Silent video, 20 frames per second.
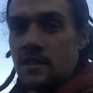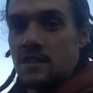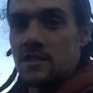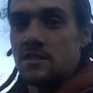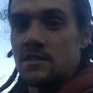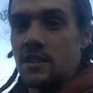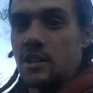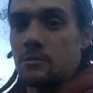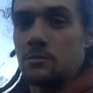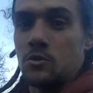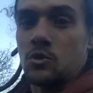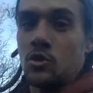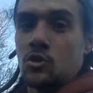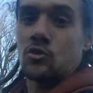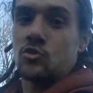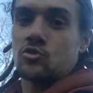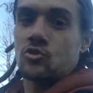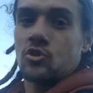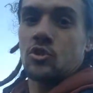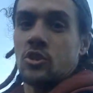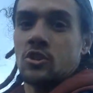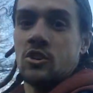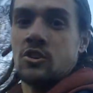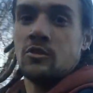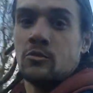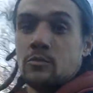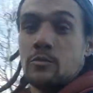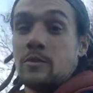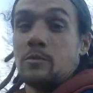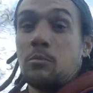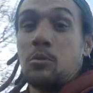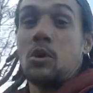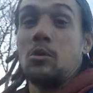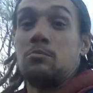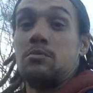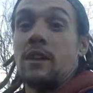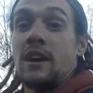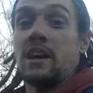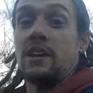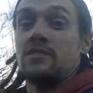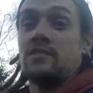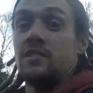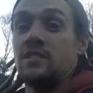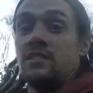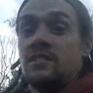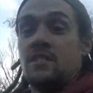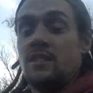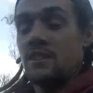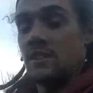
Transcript: sycamores. So we put a price in.